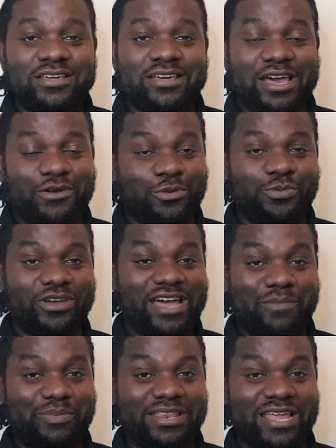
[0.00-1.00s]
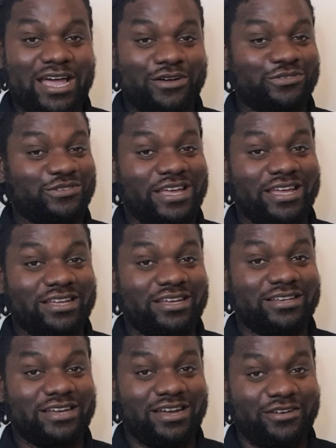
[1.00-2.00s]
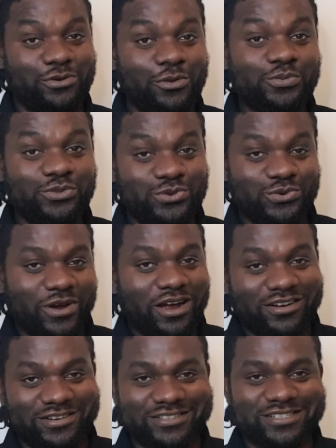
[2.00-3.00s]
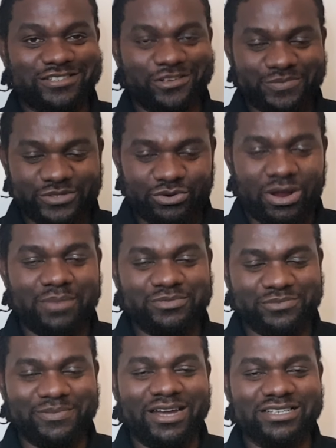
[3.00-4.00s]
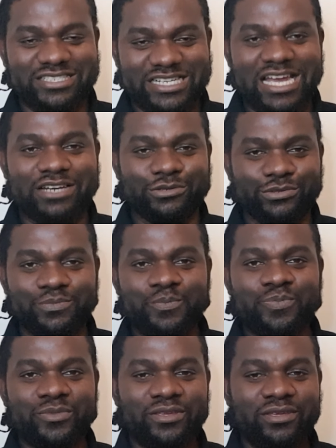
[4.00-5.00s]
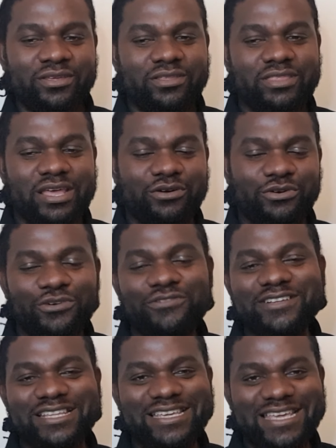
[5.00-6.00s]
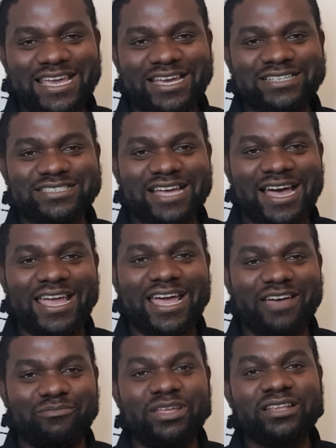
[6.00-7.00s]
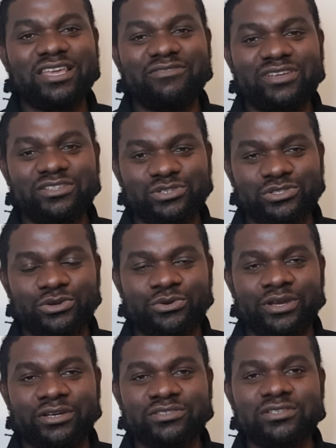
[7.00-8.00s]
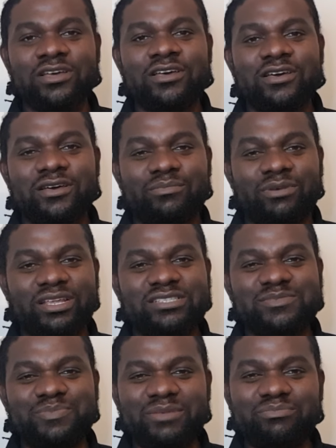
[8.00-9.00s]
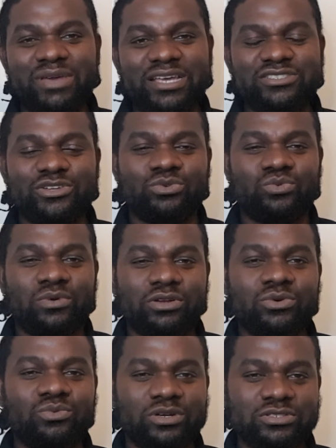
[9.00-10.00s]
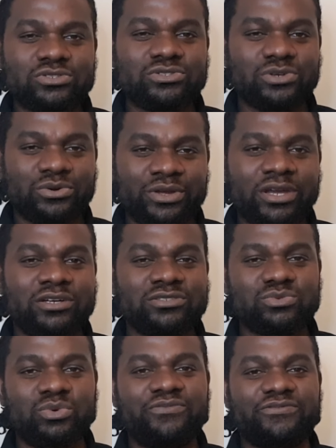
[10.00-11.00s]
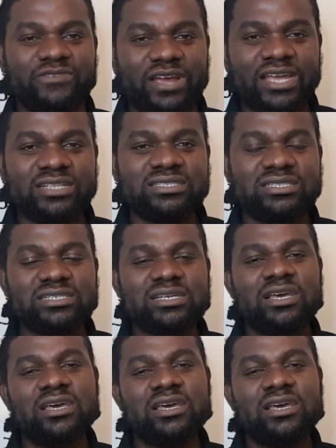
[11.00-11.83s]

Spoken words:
I hope you're happy now, and I hope you are gonna subscribe to my channel. Now, over the years I have been giving tutorials, but it's been based on one-on-one tutorials with friends